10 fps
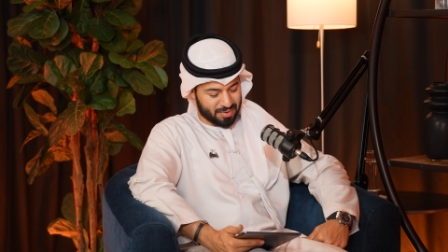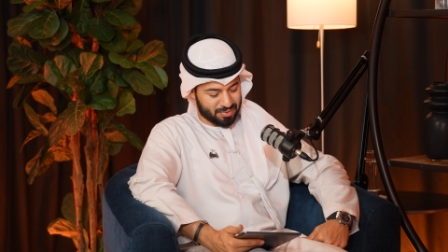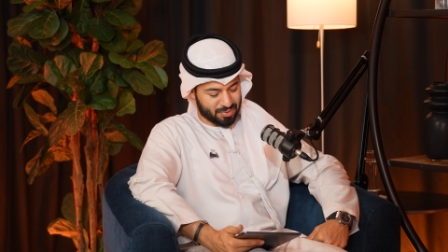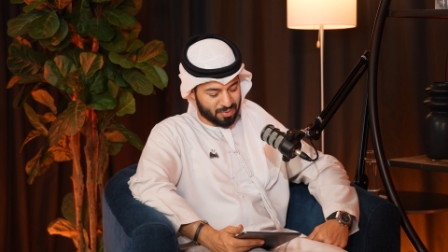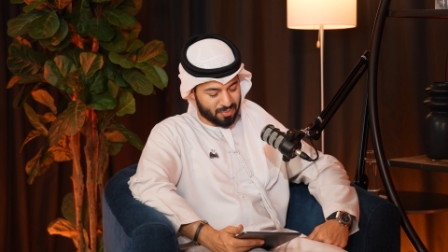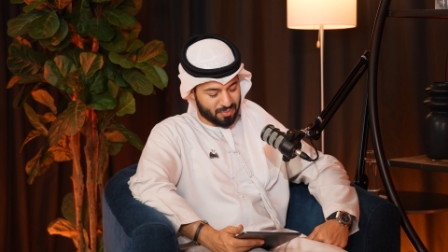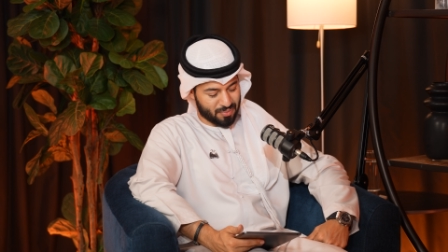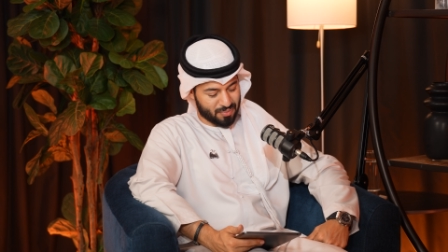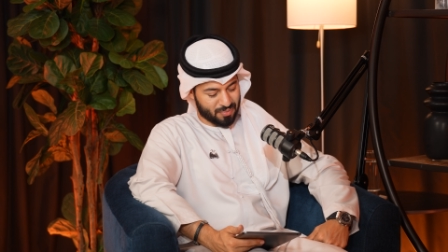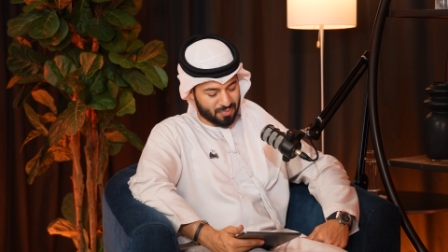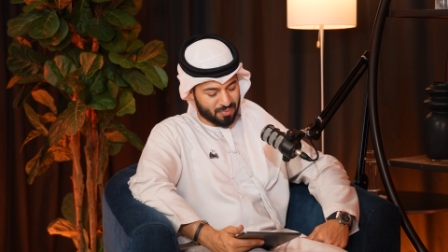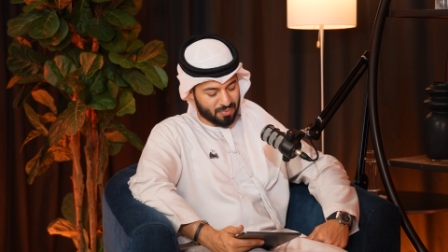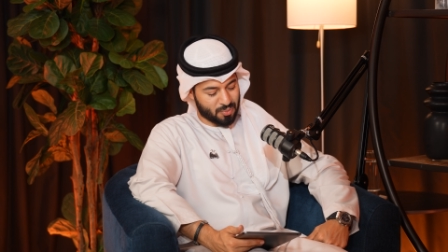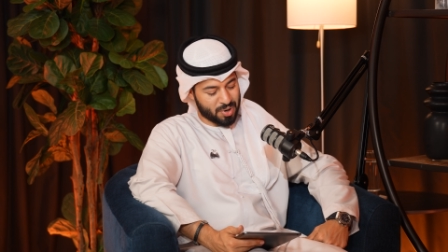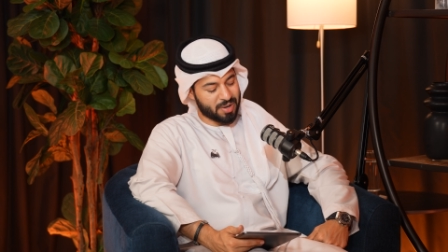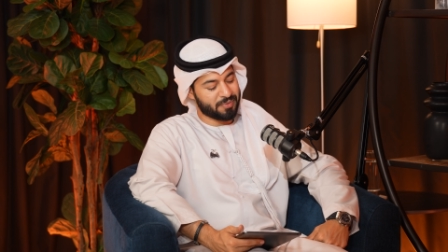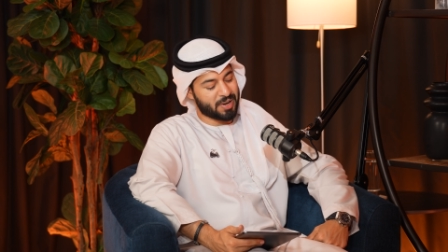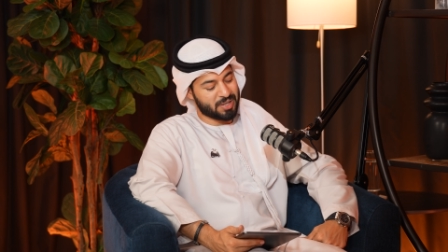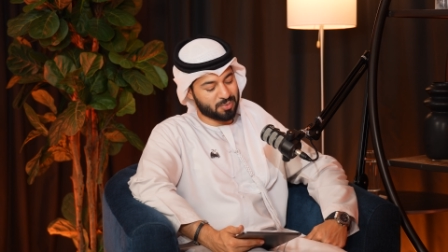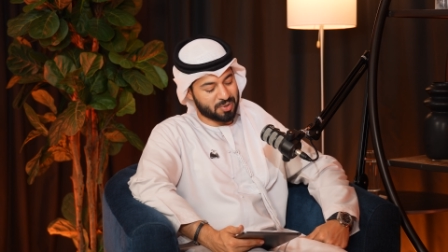So what
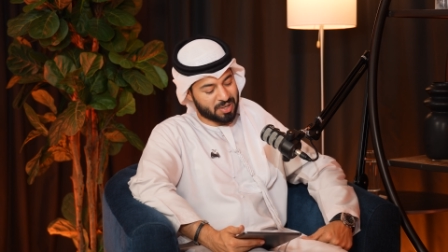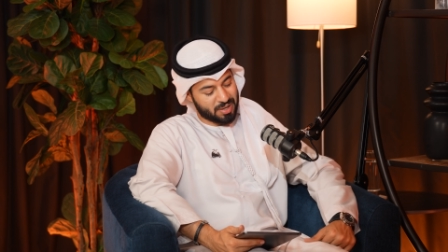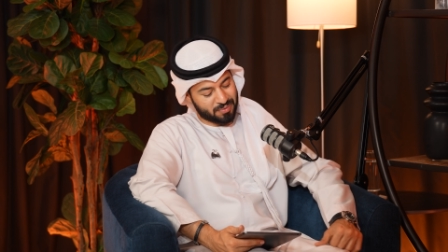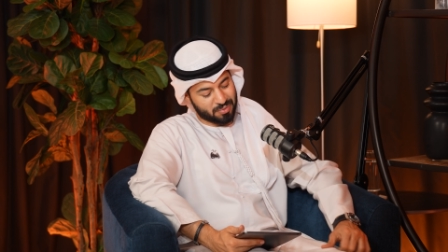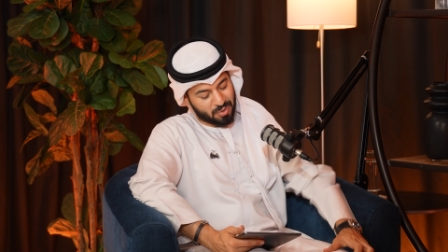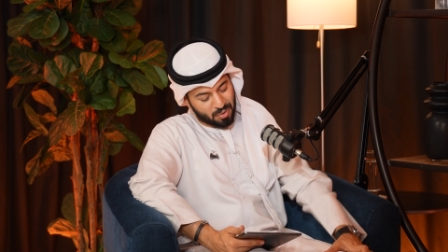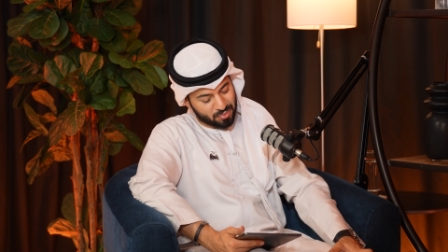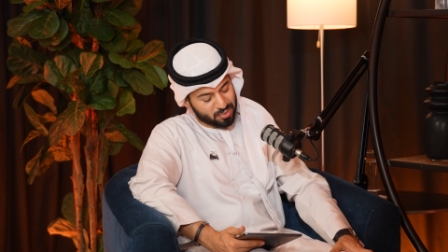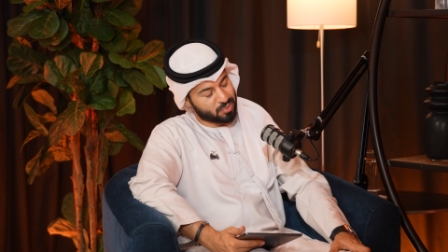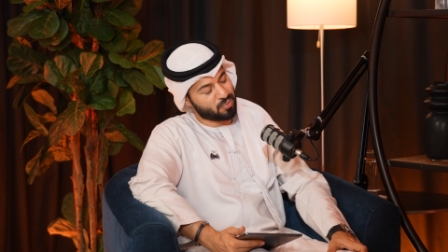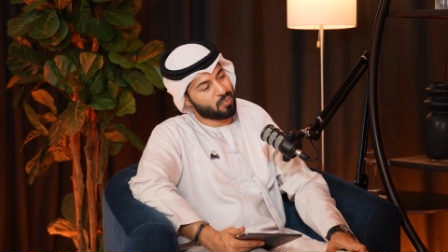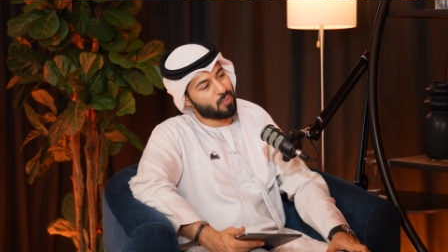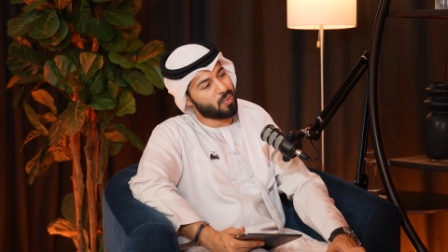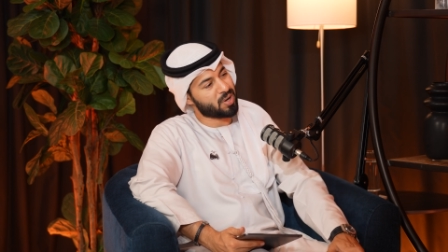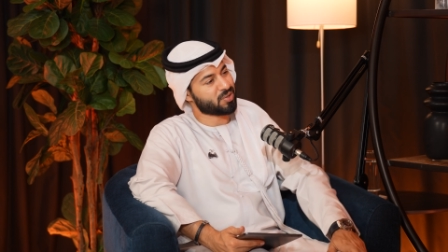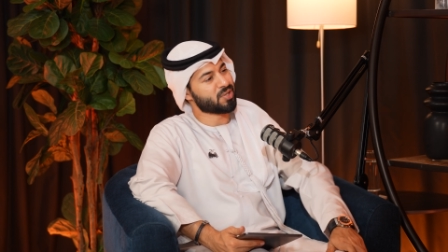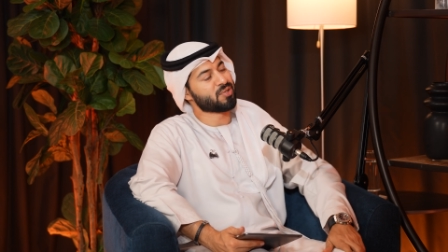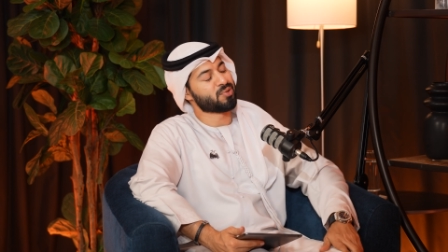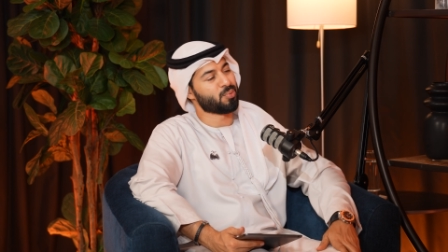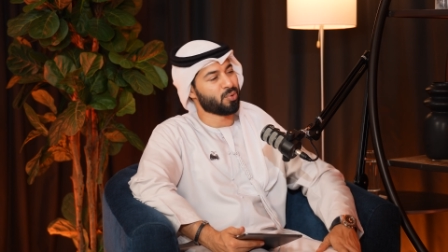advice would you give to those
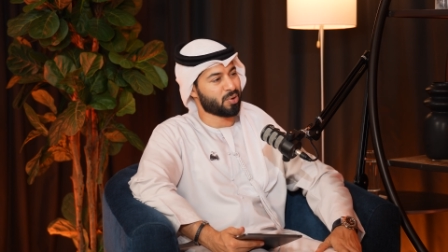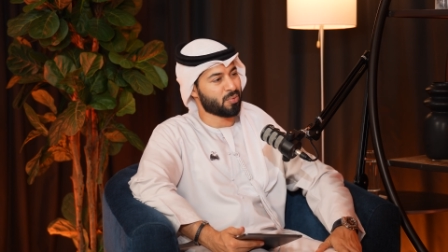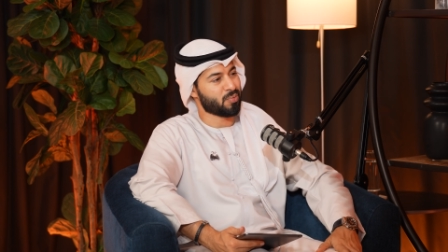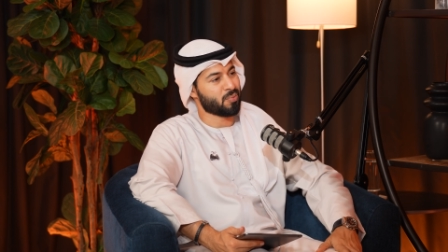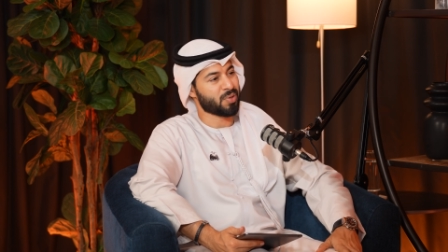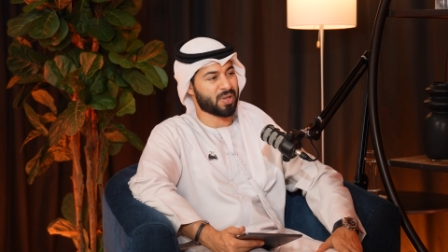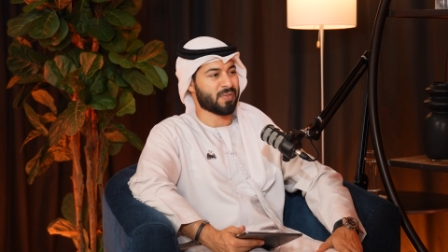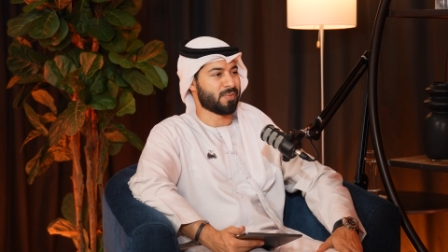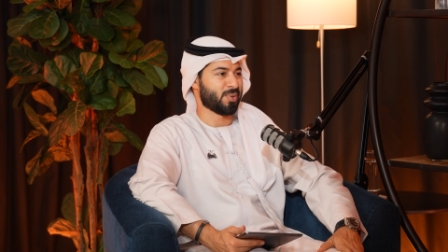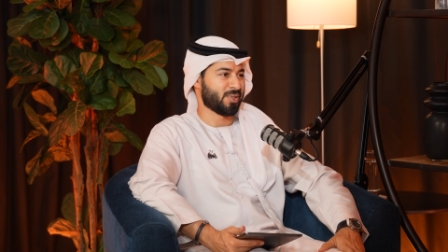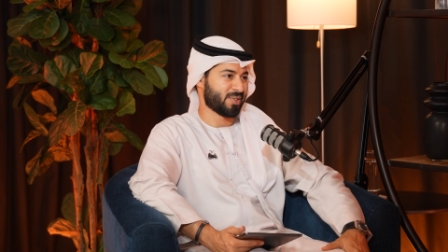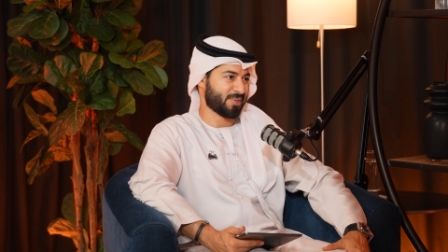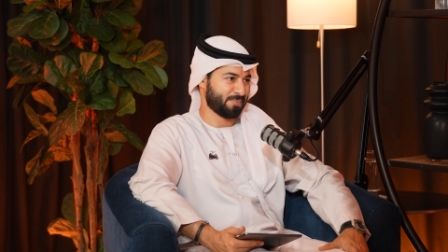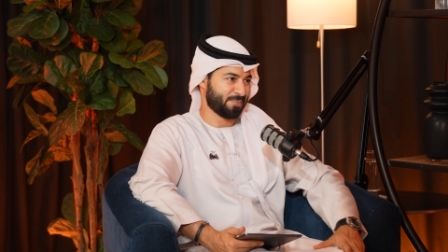wanting to work with governments?